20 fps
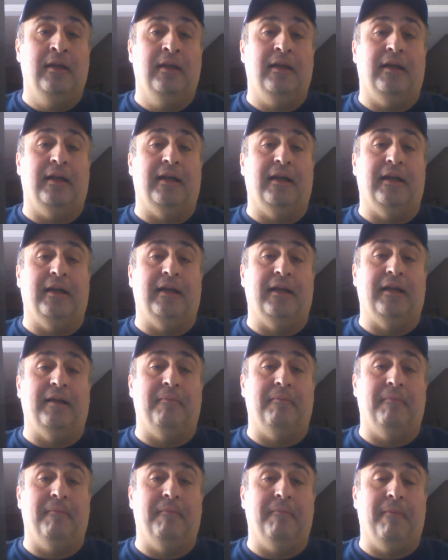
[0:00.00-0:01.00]

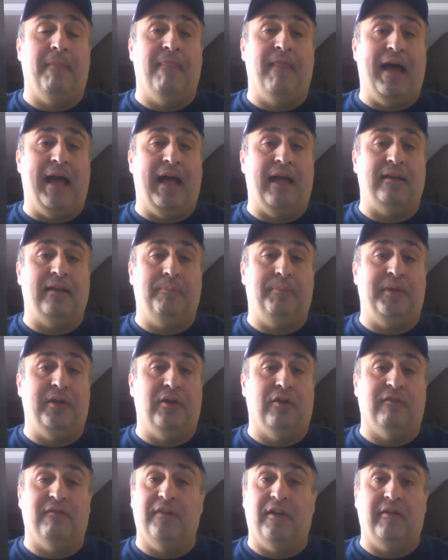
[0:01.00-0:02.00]
Uh, that
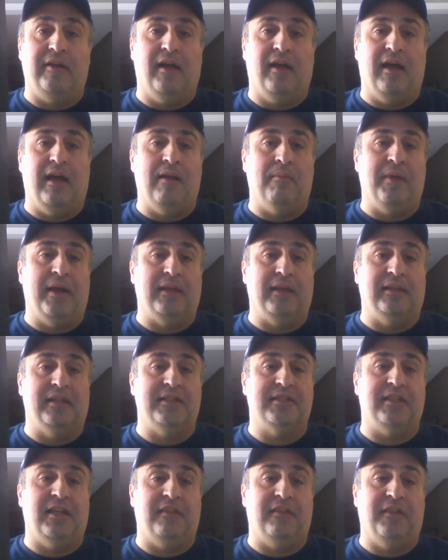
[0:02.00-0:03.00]
appeared very high on my
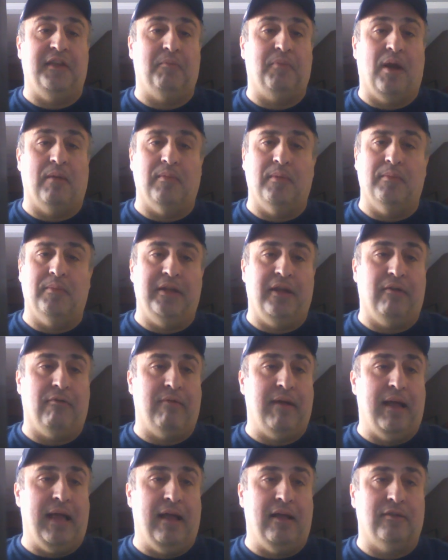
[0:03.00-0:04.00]
list, I think probably
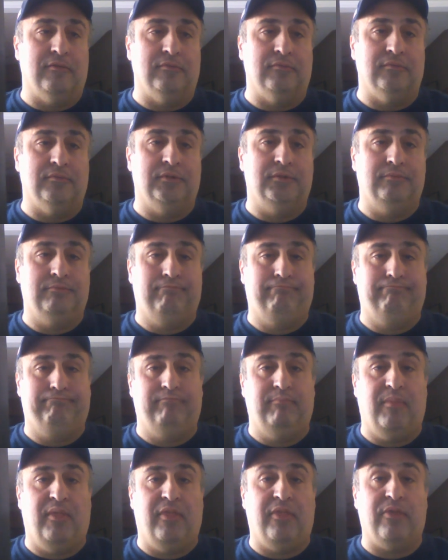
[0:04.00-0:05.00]
around
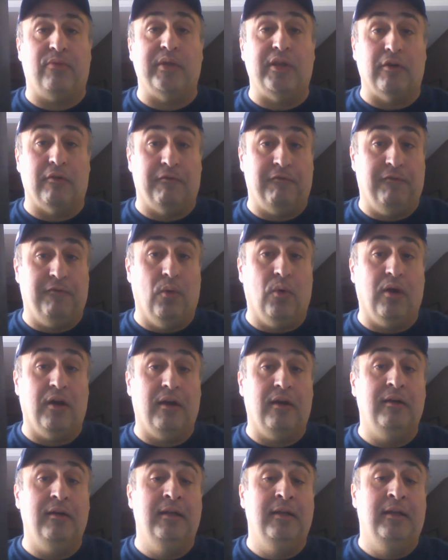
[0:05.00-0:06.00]
three or
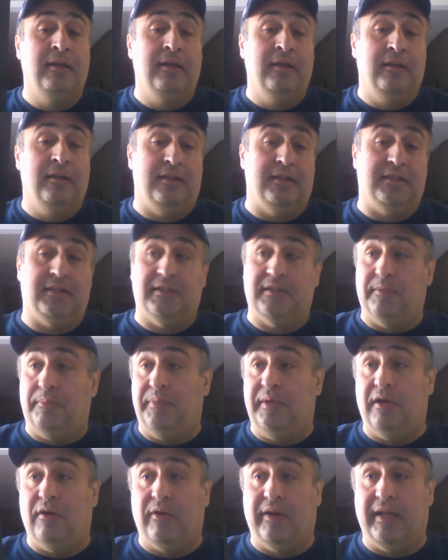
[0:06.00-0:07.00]
four. This is
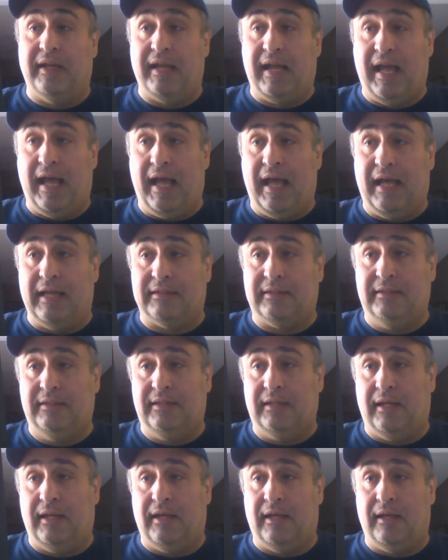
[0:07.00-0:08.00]
appearing
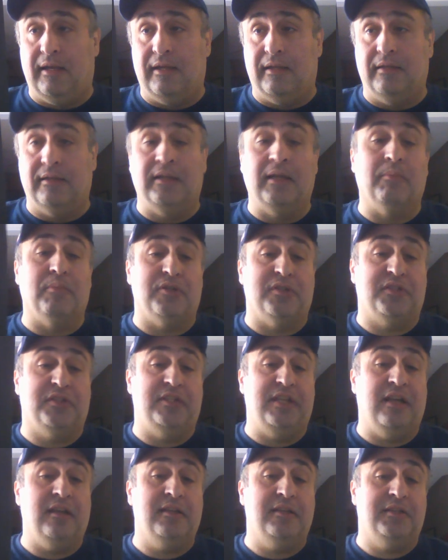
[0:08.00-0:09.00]
at uh, number
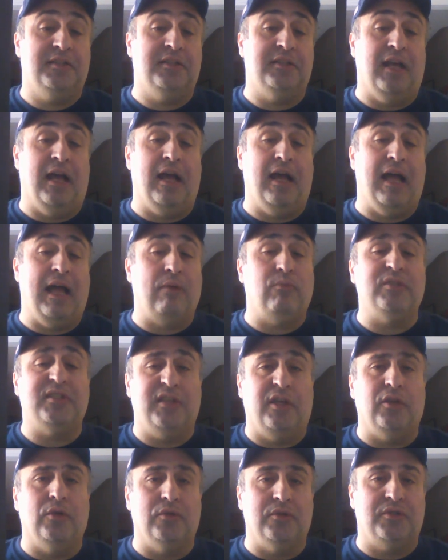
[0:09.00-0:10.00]
six. Uh, I would
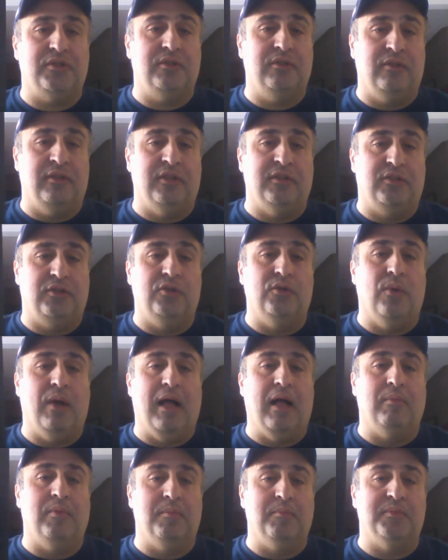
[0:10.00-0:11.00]
say those the two
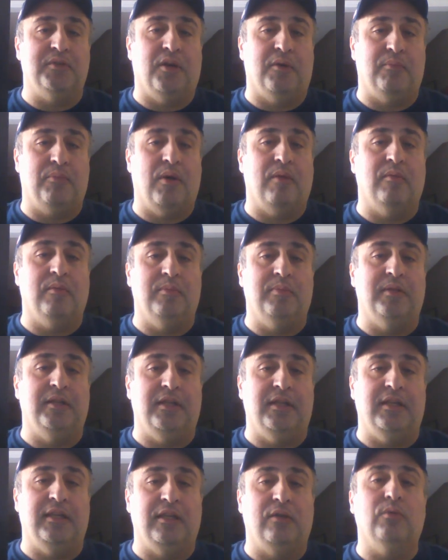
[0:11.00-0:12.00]
albums are
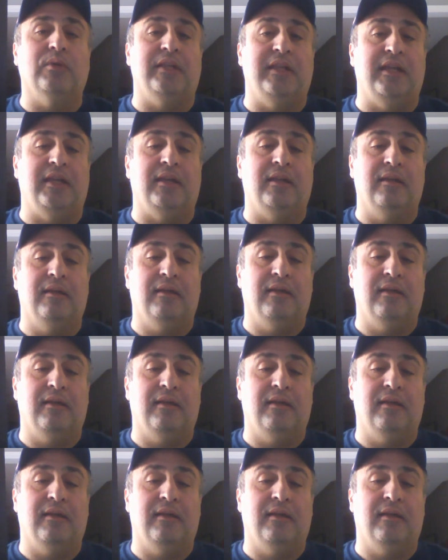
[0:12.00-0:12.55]
probably equally